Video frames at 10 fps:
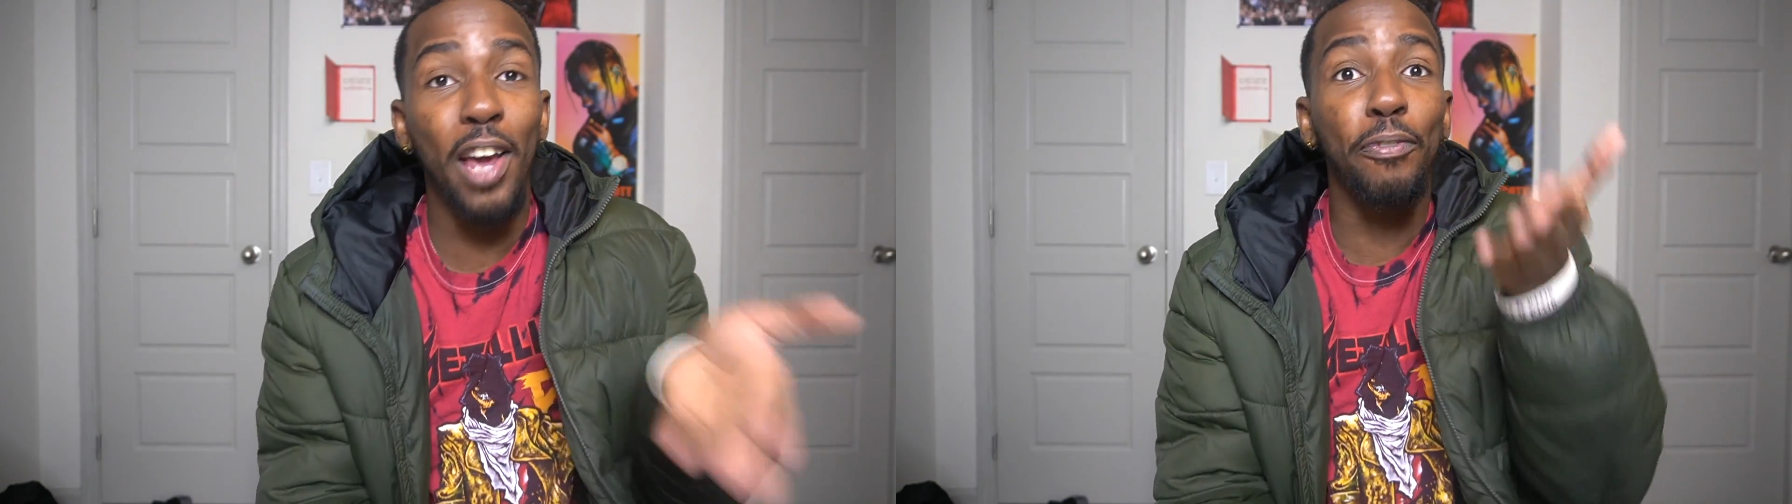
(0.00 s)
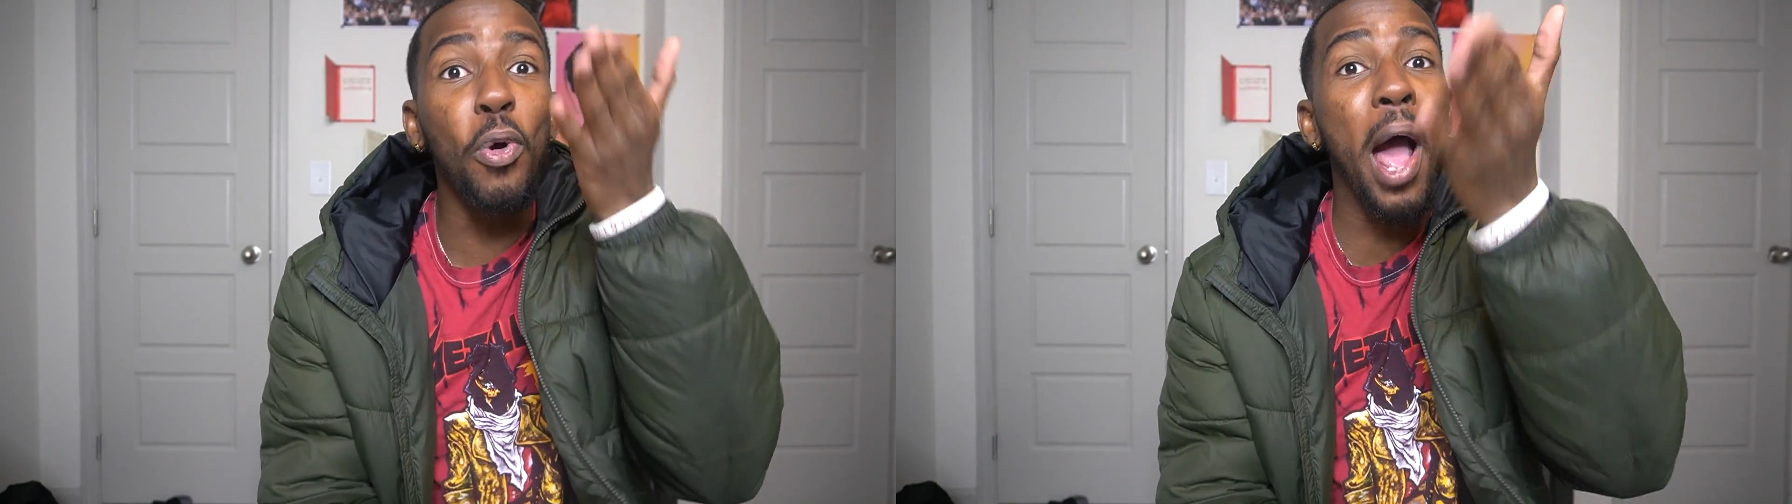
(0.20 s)

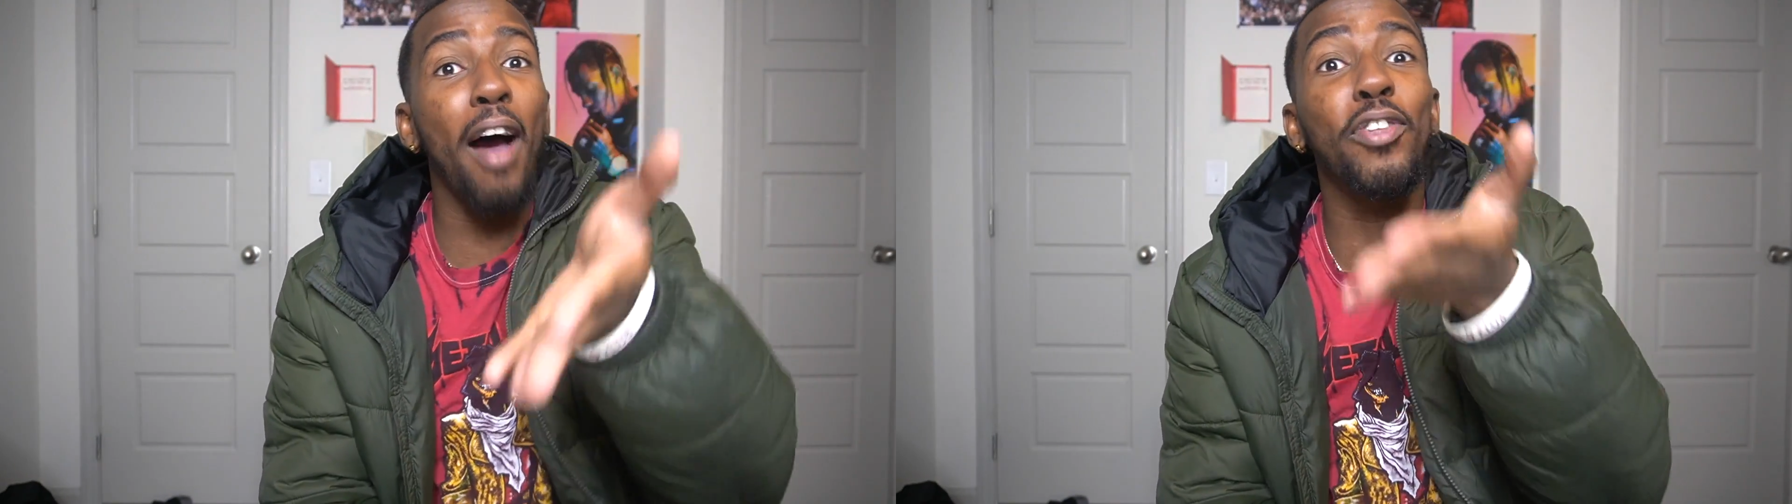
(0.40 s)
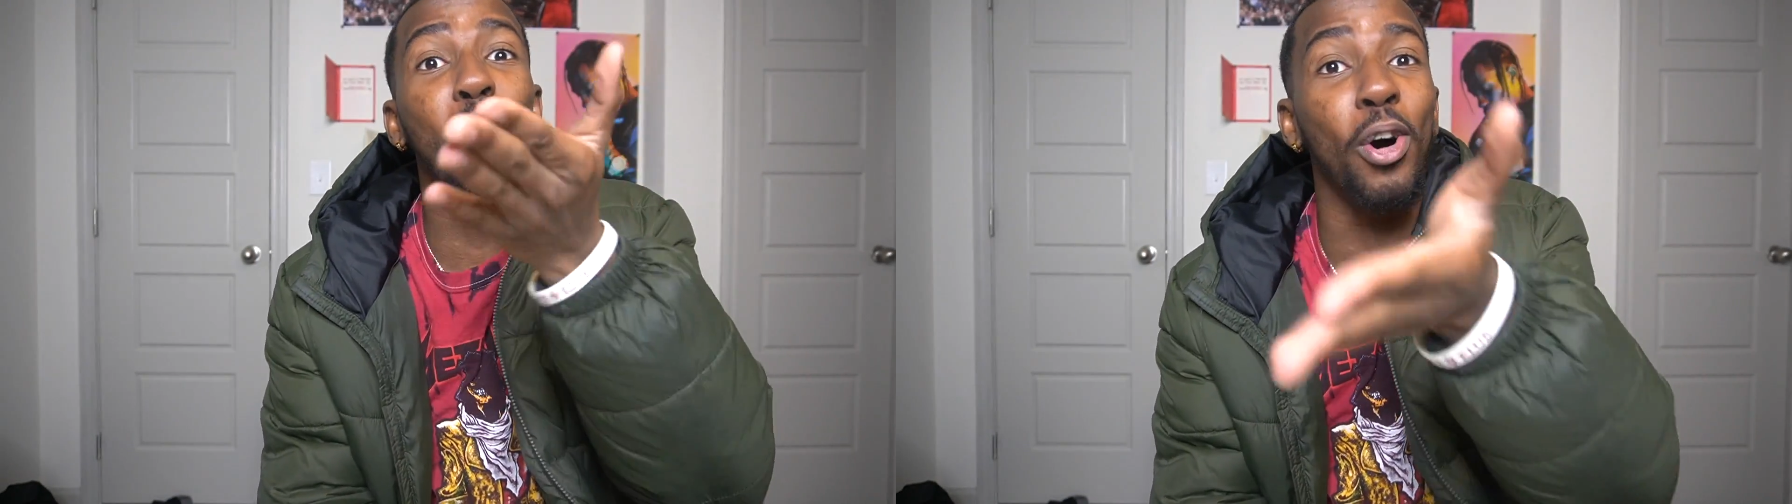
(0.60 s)
If you
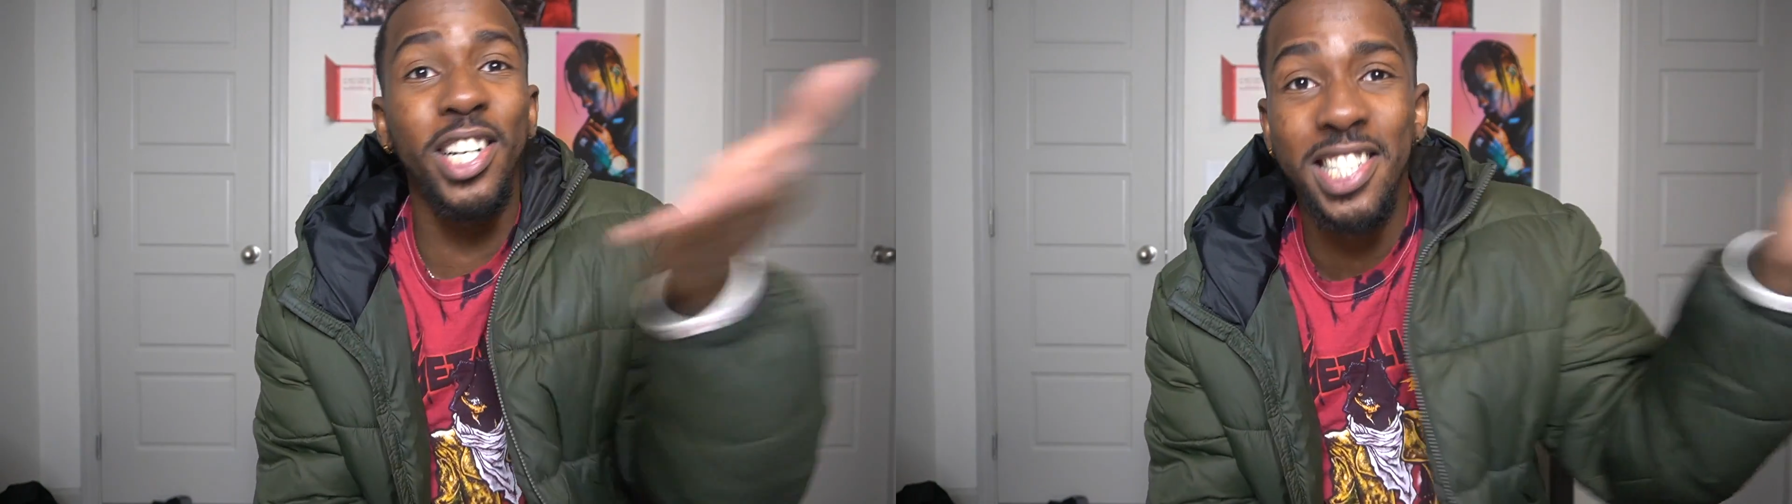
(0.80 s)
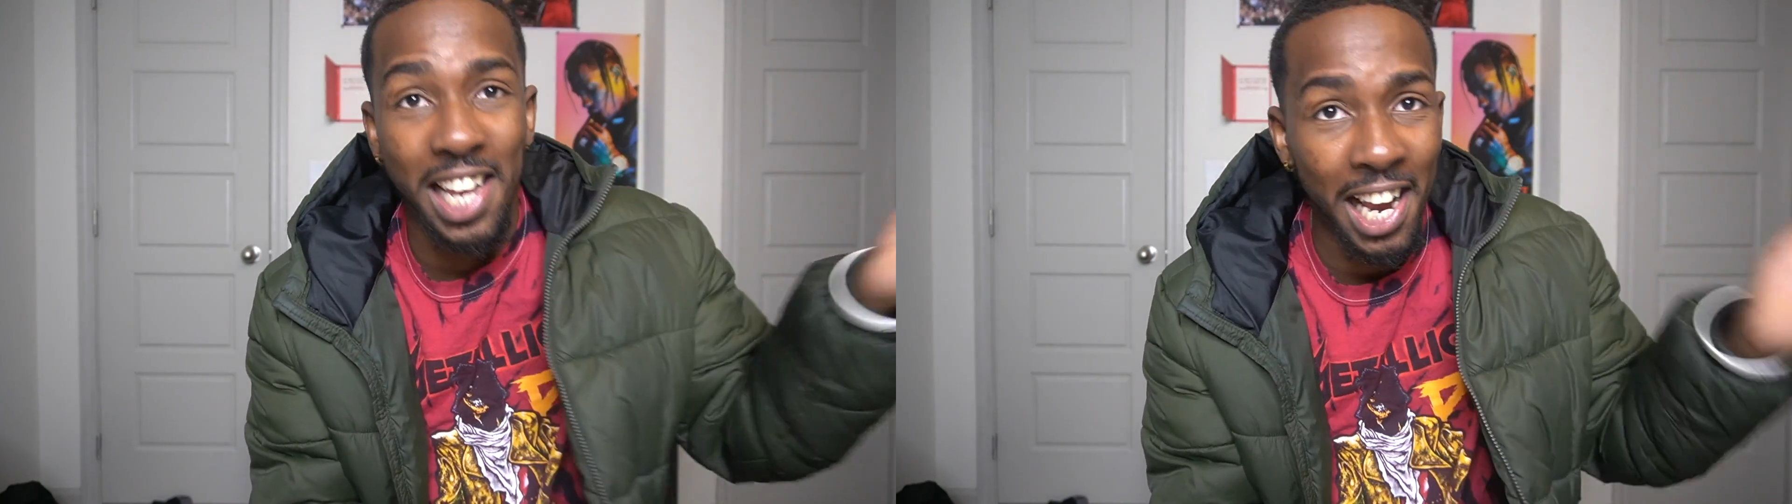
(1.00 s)
have your
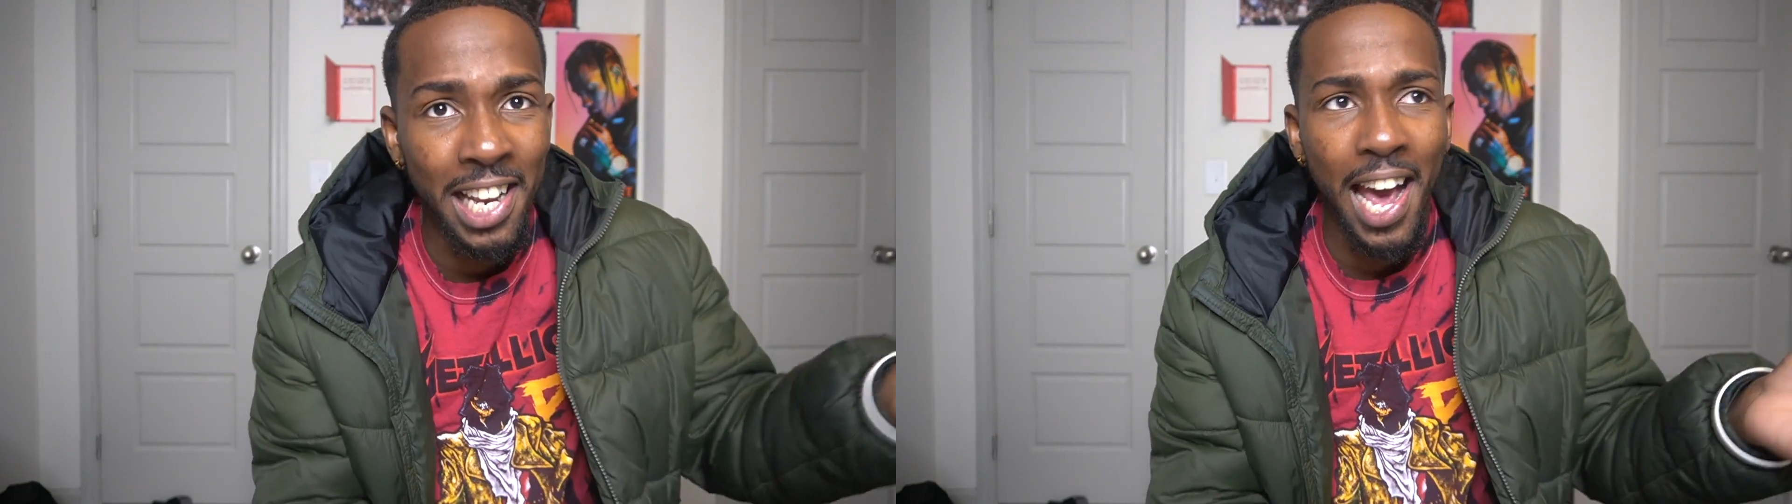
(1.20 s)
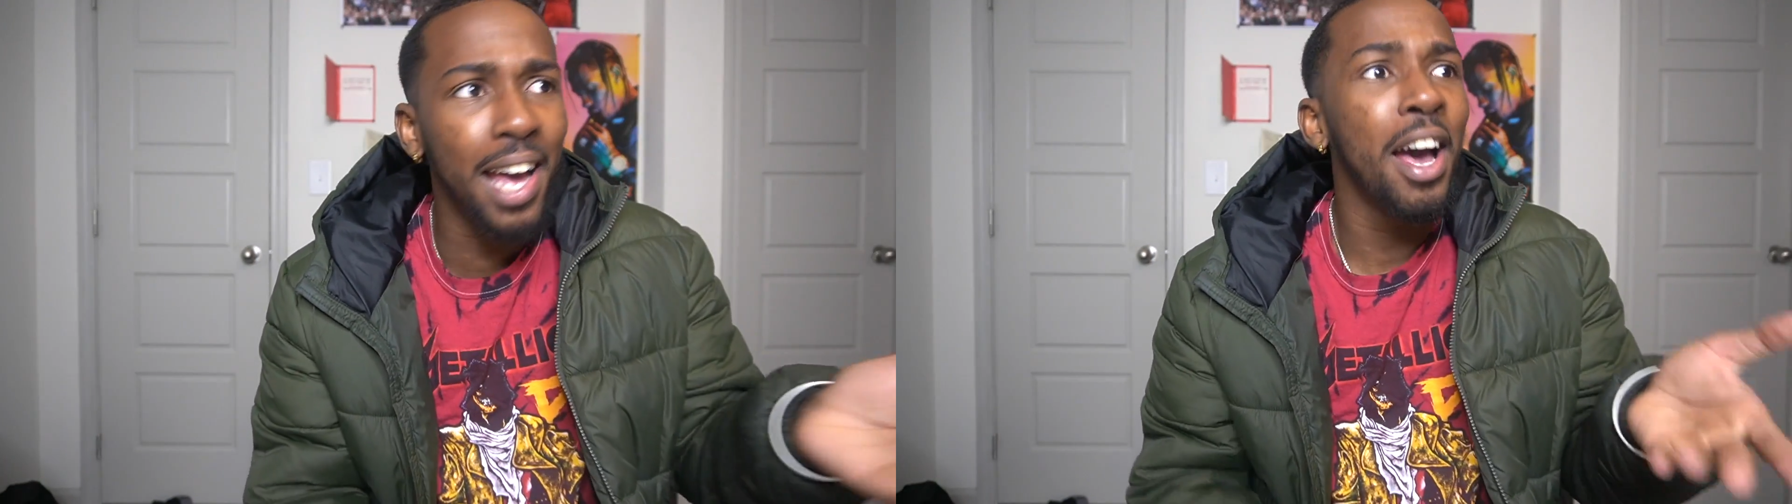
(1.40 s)
owner saying
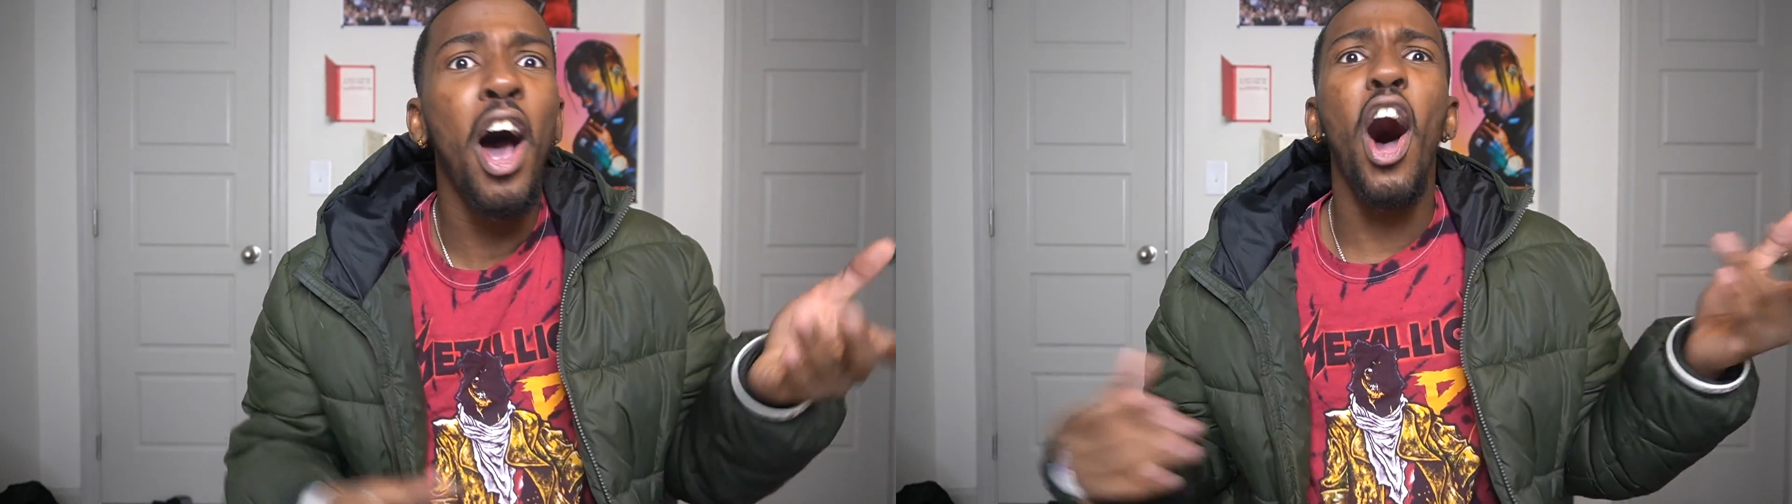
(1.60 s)
that,